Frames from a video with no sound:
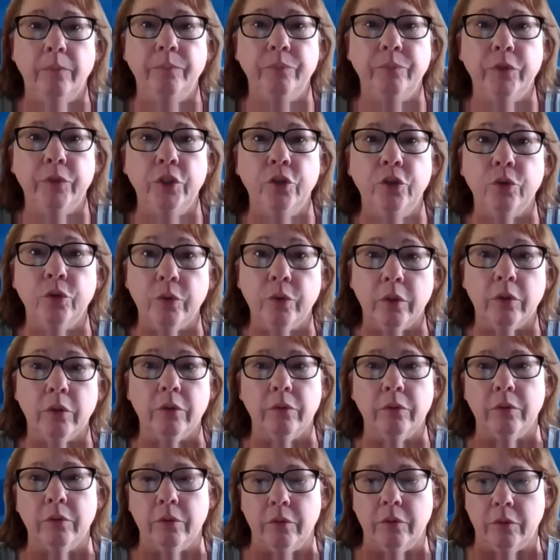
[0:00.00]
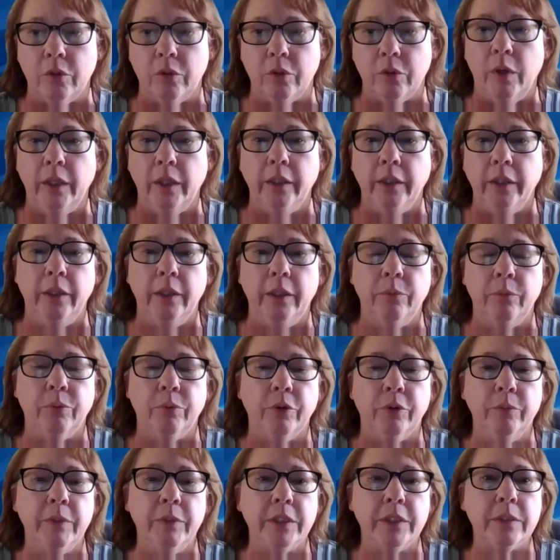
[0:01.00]
your quality
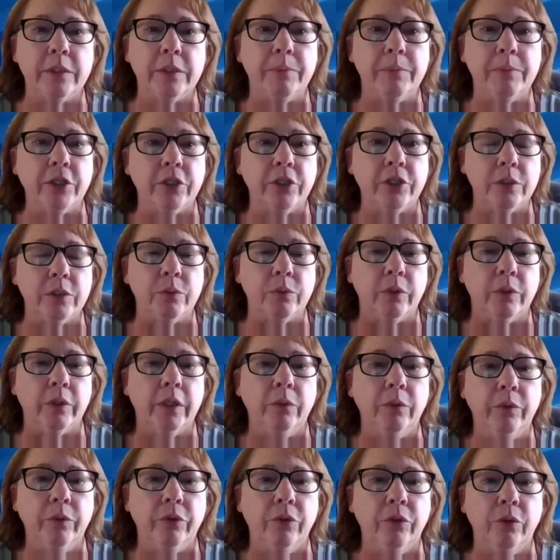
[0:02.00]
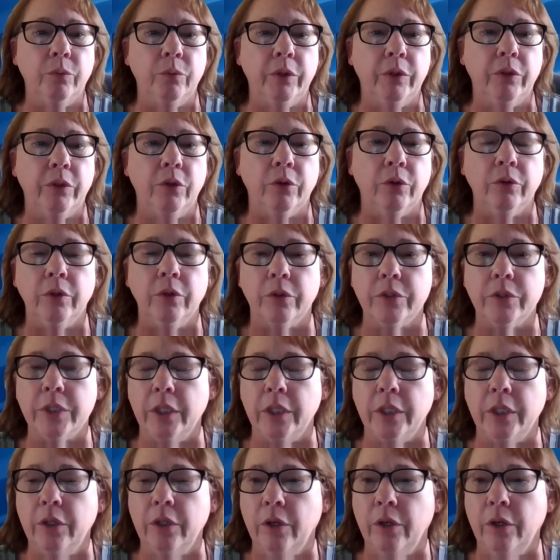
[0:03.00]
improvement specialist working with your
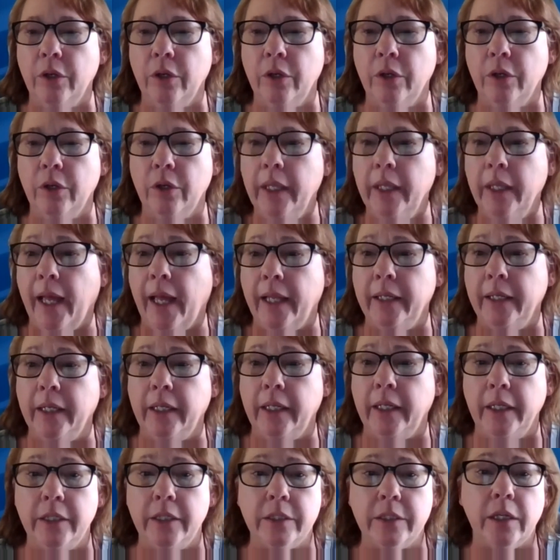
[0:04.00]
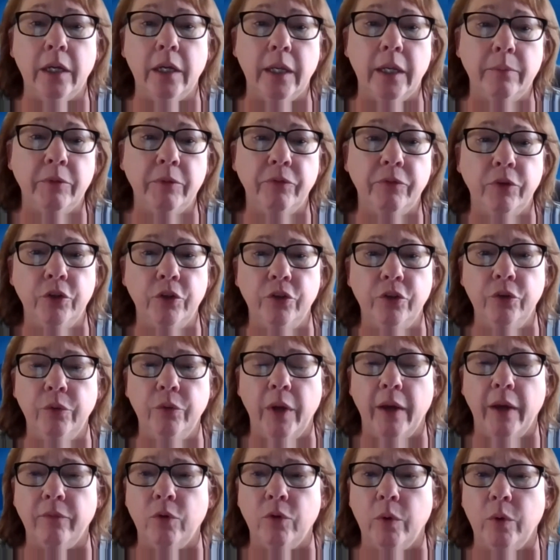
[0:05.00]
nursing home at any time if you do
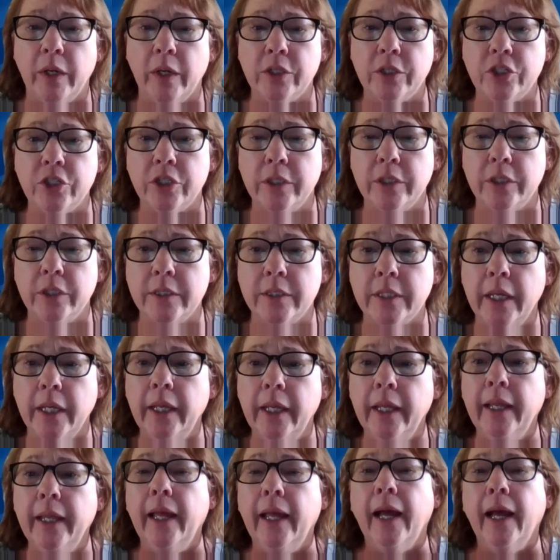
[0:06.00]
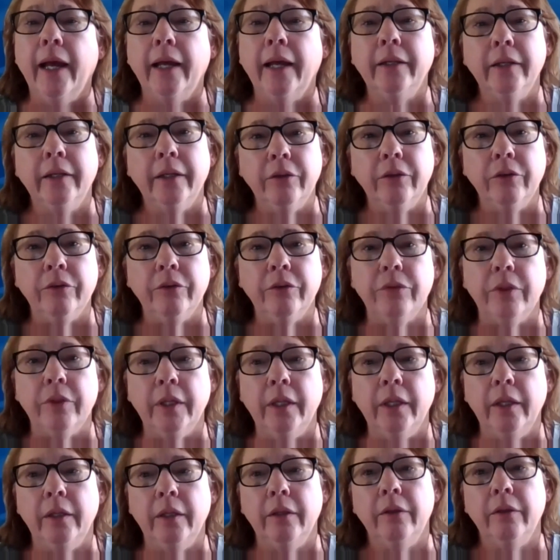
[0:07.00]
have questions. Another
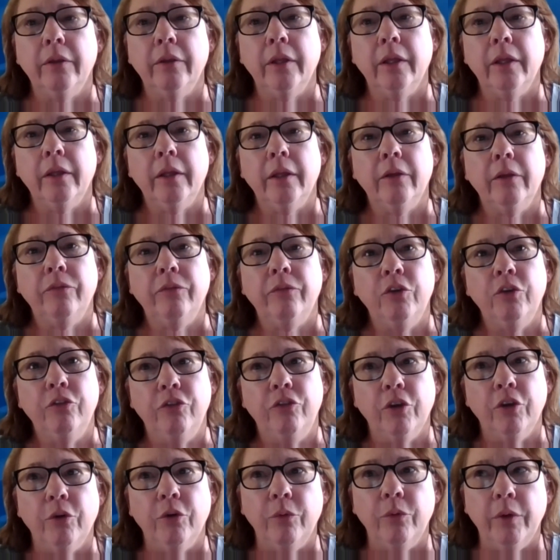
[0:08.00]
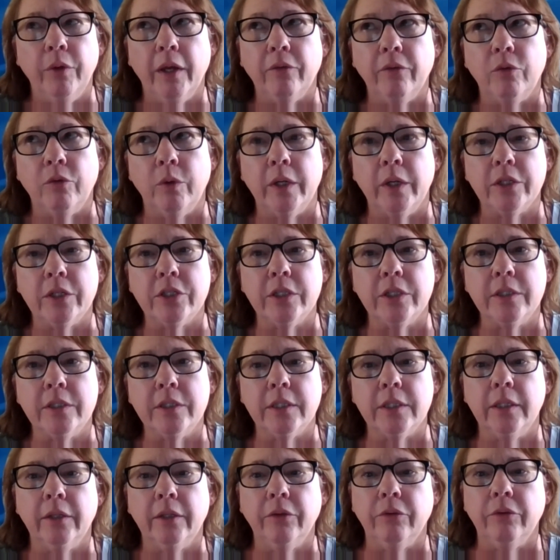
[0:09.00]
thing, if you don't have questions,
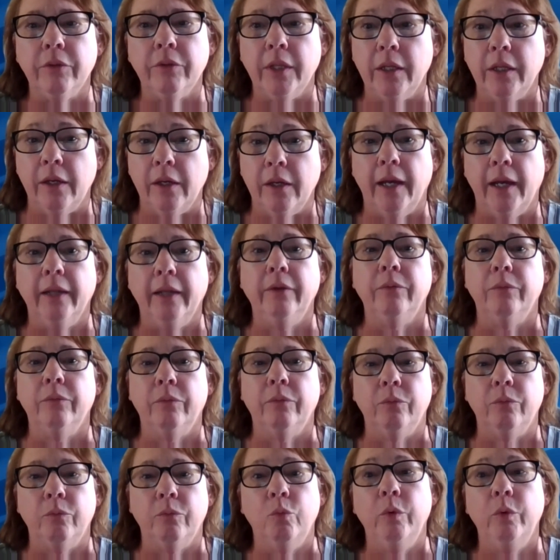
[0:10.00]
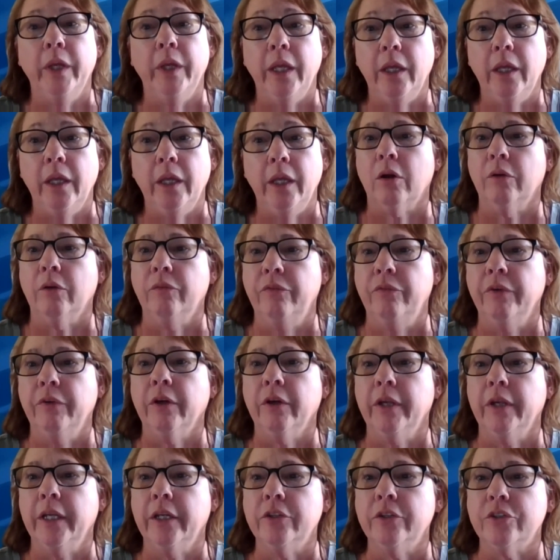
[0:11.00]
another thing we are
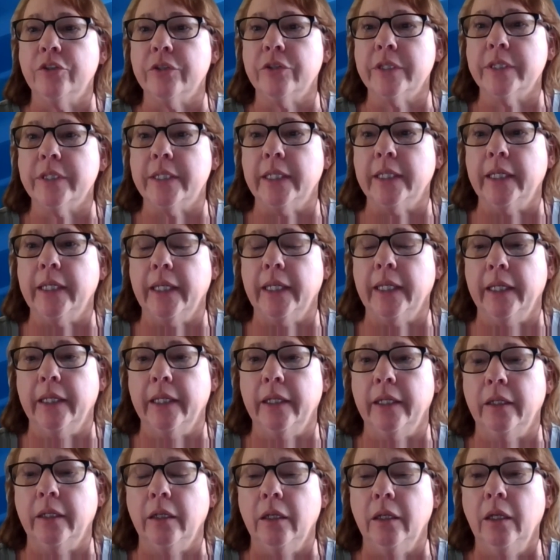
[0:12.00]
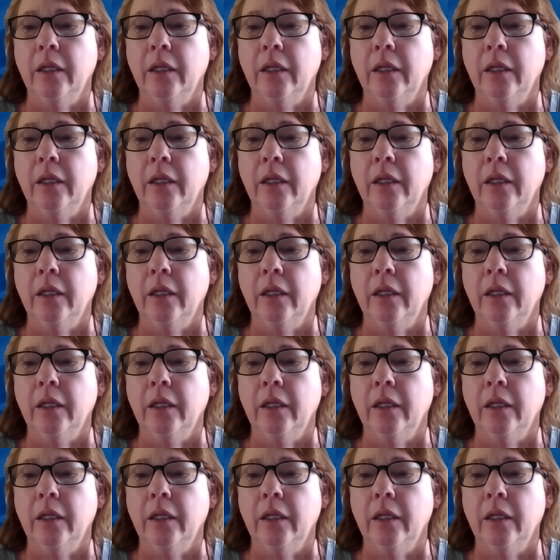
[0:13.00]
very interested in